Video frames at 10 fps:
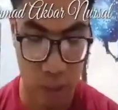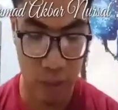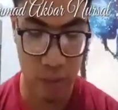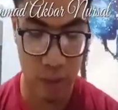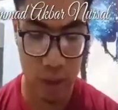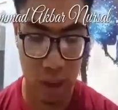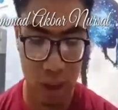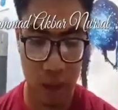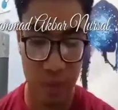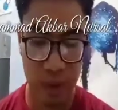
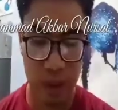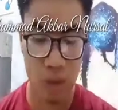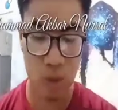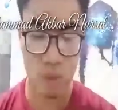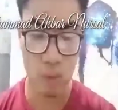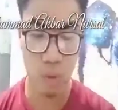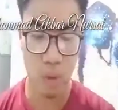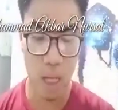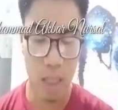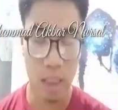refers
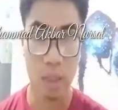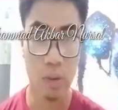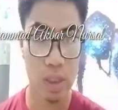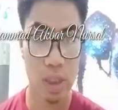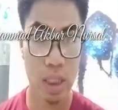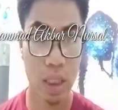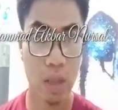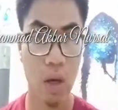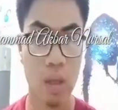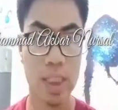to linguistic
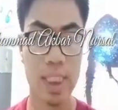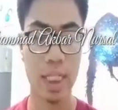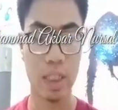codes,